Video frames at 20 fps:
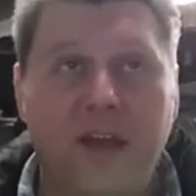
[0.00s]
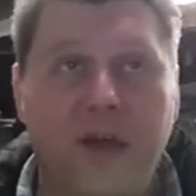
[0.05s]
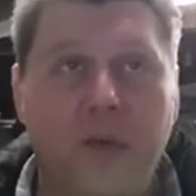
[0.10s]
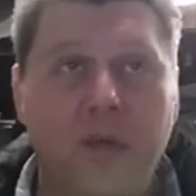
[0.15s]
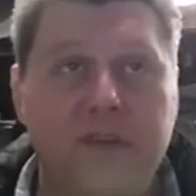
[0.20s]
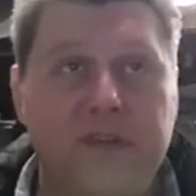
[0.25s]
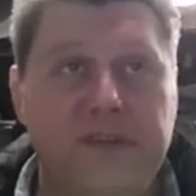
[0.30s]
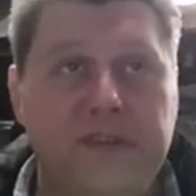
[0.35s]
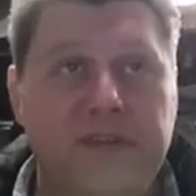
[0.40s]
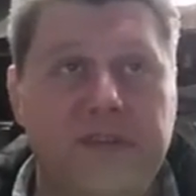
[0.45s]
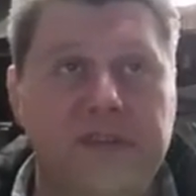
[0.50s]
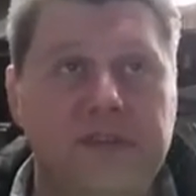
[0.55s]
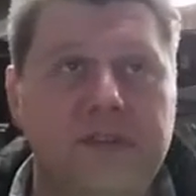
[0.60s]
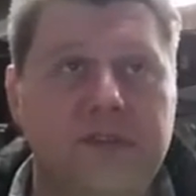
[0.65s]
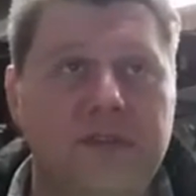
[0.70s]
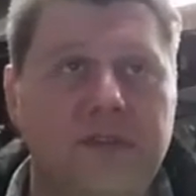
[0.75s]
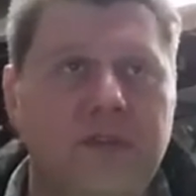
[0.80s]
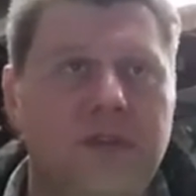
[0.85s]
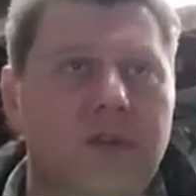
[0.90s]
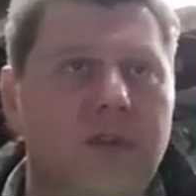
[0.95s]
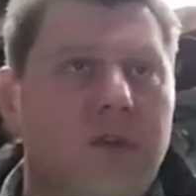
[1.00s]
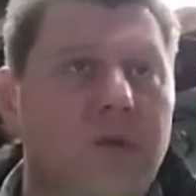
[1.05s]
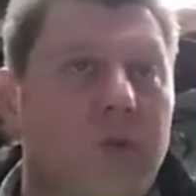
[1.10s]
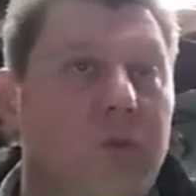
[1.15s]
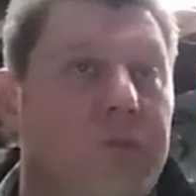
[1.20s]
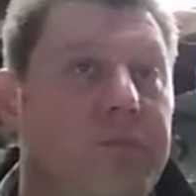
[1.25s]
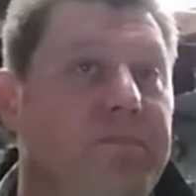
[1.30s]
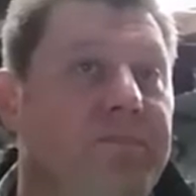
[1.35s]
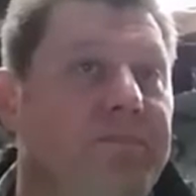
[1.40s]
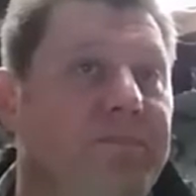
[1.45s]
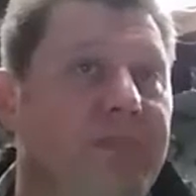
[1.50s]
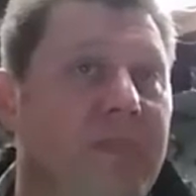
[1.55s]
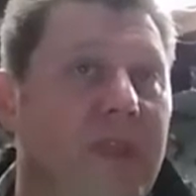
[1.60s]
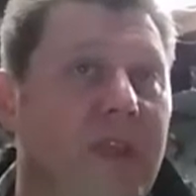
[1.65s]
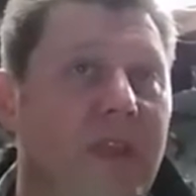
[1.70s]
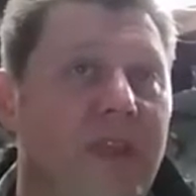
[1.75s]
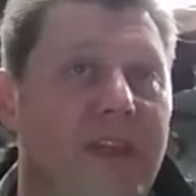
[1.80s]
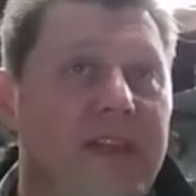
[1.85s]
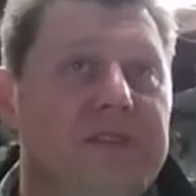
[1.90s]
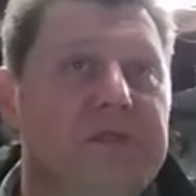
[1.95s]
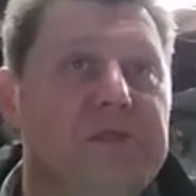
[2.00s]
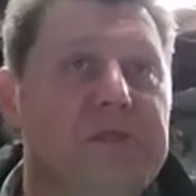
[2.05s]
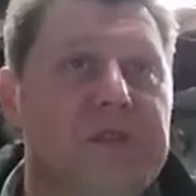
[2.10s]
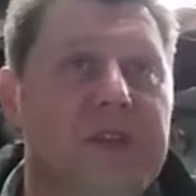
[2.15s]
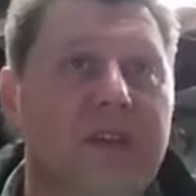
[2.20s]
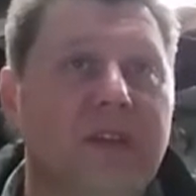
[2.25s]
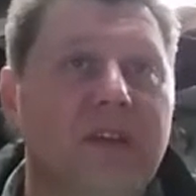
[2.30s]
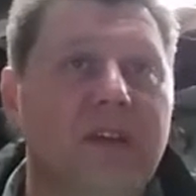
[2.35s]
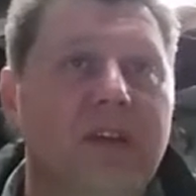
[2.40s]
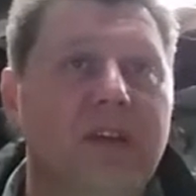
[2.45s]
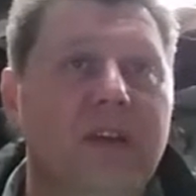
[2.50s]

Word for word: Which is, hmm, interesting.